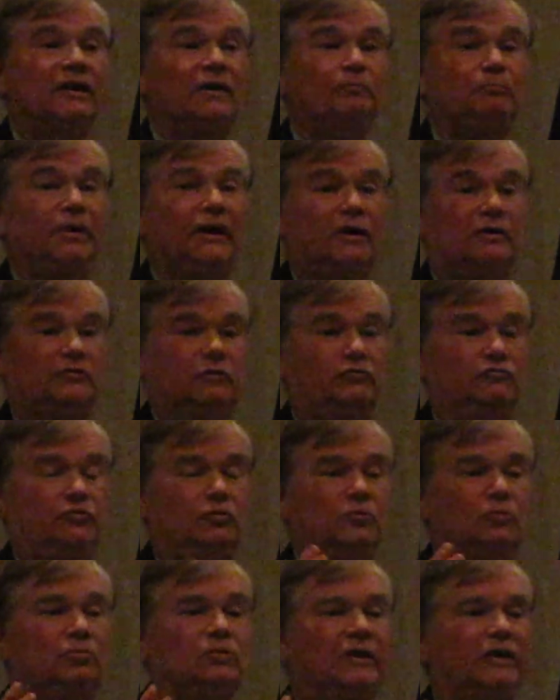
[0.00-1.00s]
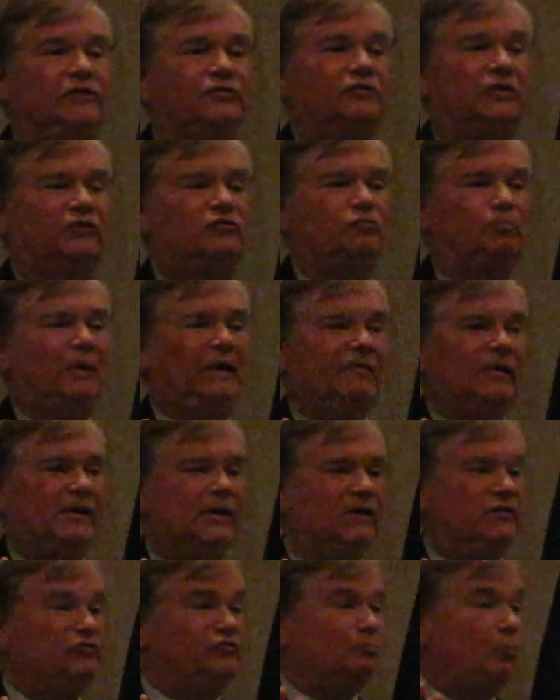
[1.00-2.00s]
we picked the two least
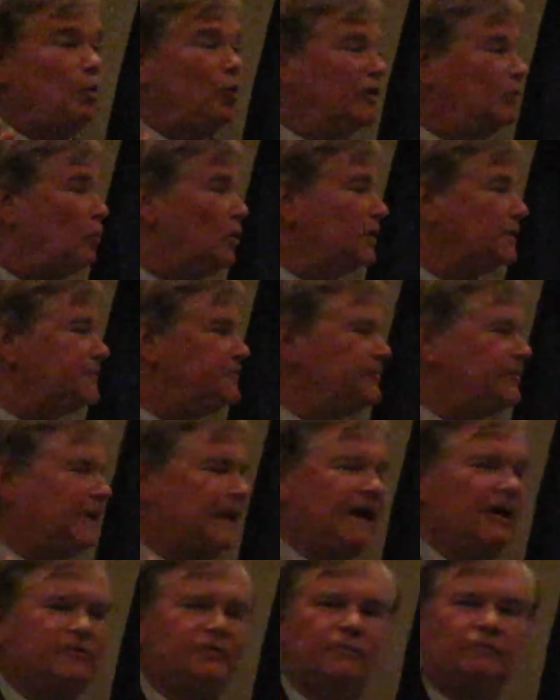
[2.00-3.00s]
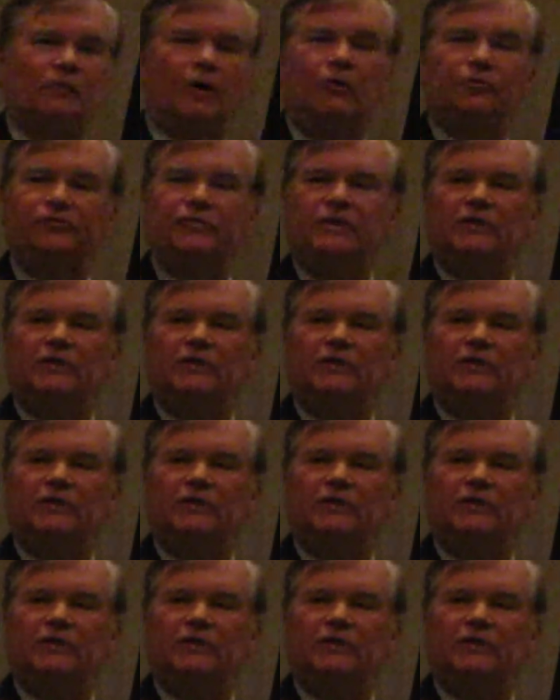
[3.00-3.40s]
experienced board workers to count the votes.